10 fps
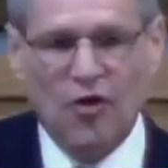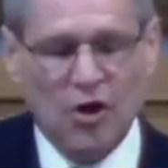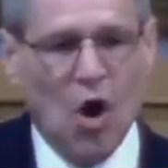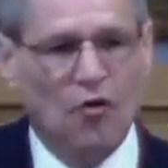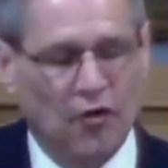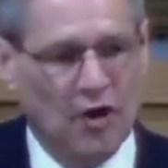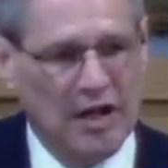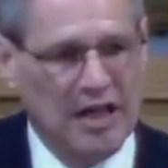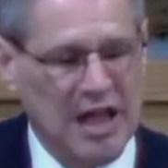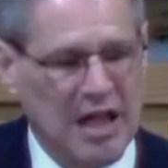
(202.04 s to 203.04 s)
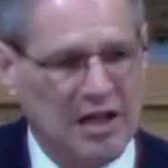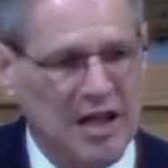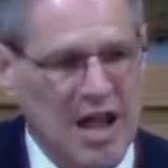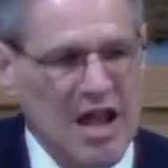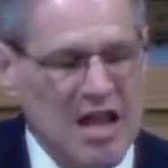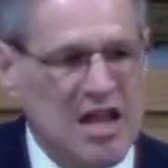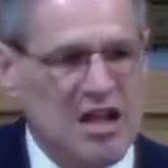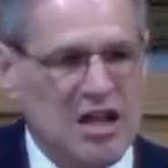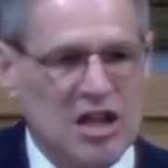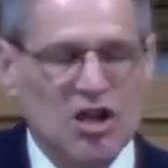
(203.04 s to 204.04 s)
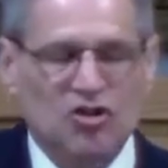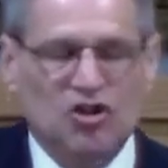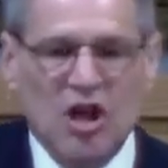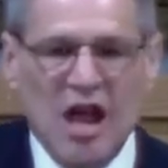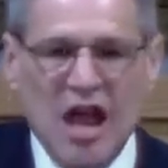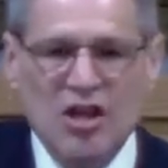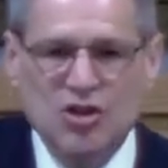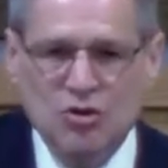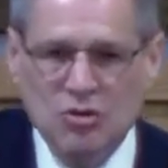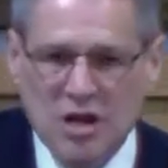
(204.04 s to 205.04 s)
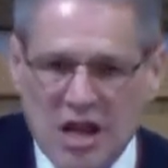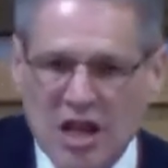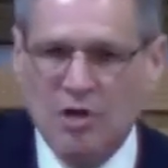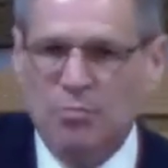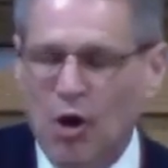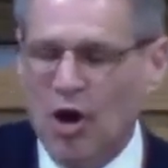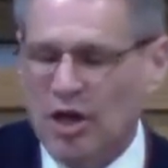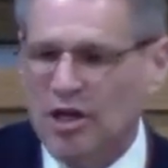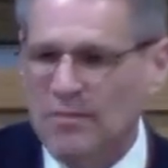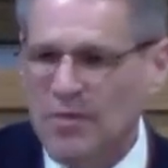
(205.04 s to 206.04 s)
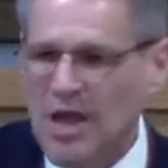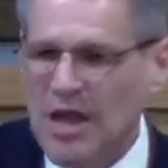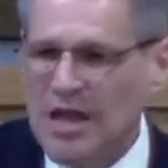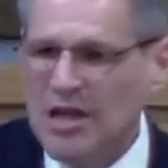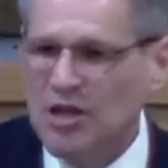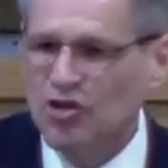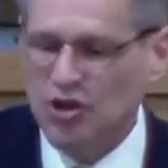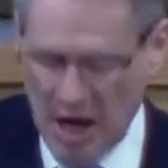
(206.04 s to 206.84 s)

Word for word: over again. It is a unique book, it is a